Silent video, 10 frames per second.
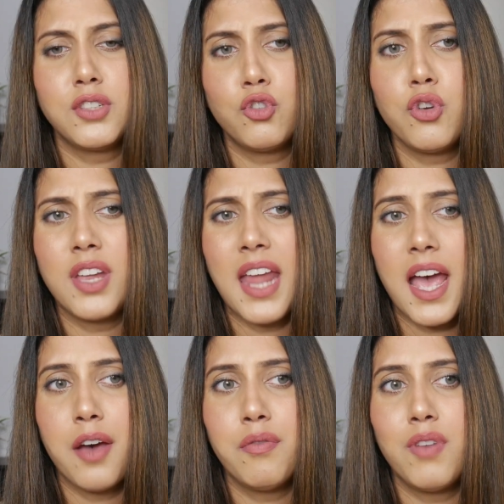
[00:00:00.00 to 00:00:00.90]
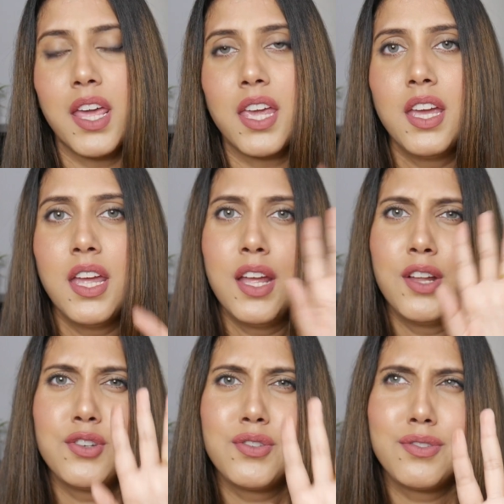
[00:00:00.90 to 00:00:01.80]
You can have like
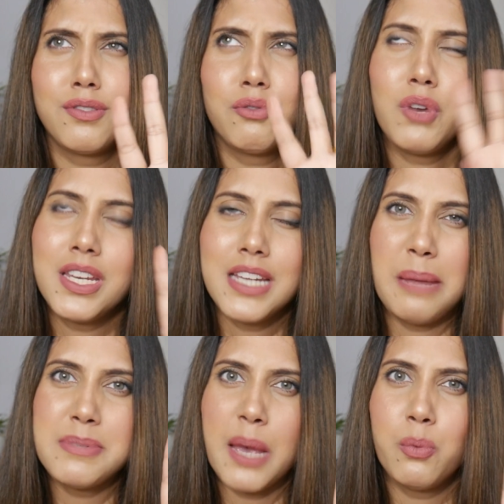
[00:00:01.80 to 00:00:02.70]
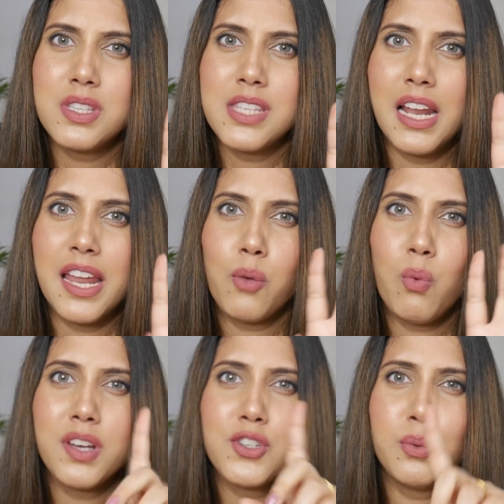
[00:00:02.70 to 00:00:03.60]
3 types, I would say, like
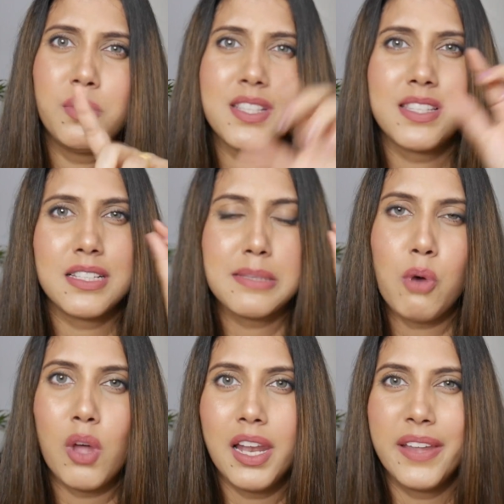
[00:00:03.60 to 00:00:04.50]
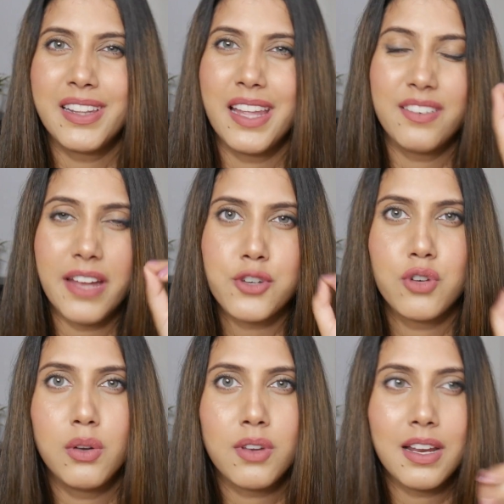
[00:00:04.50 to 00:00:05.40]
one towards the small length, like
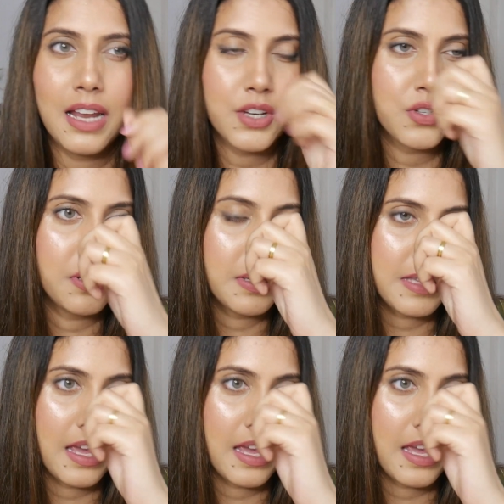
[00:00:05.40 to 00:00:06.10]
natural looking lashes,